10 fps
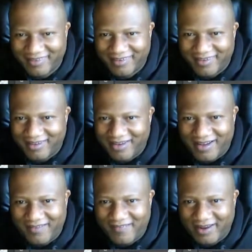All
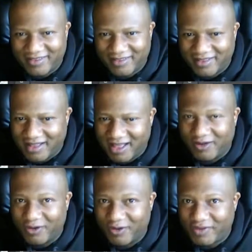right. I don't know if
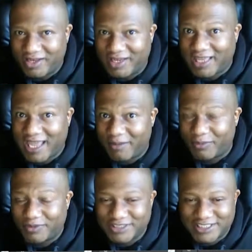getting the camera was a
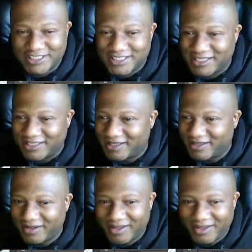good thing,
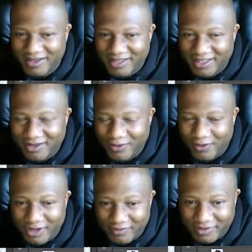or
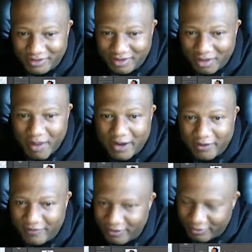even a
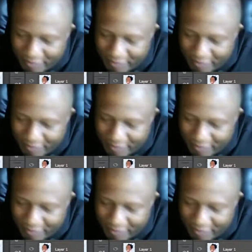microphone, but